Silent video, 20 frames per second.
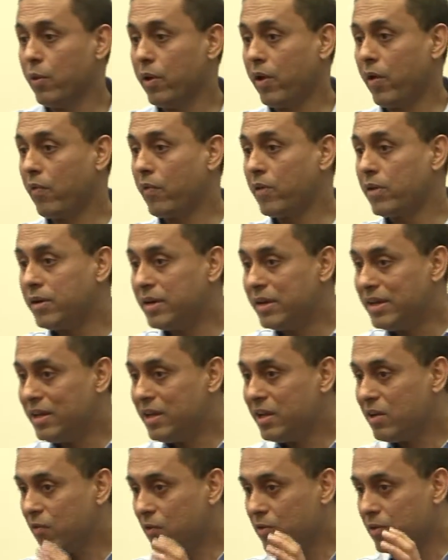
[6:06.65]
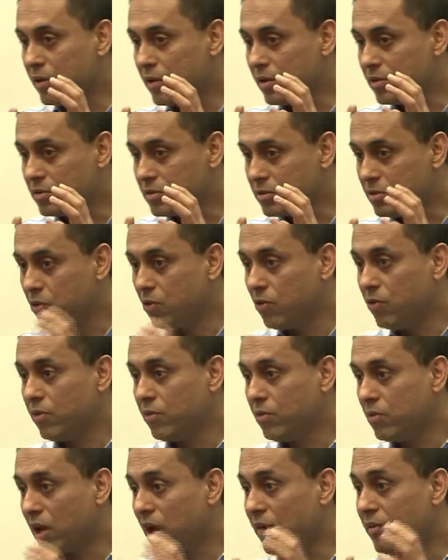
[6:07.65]
with the need for the
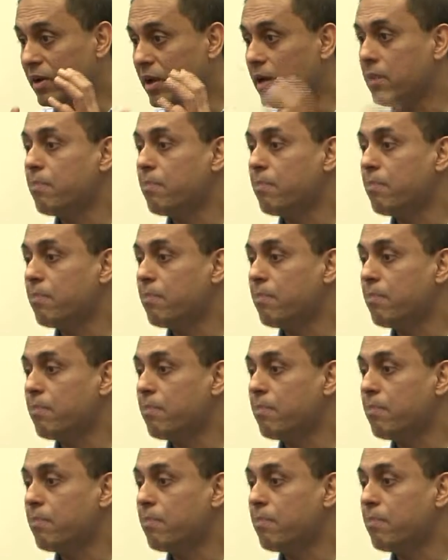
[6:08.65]
institution to have an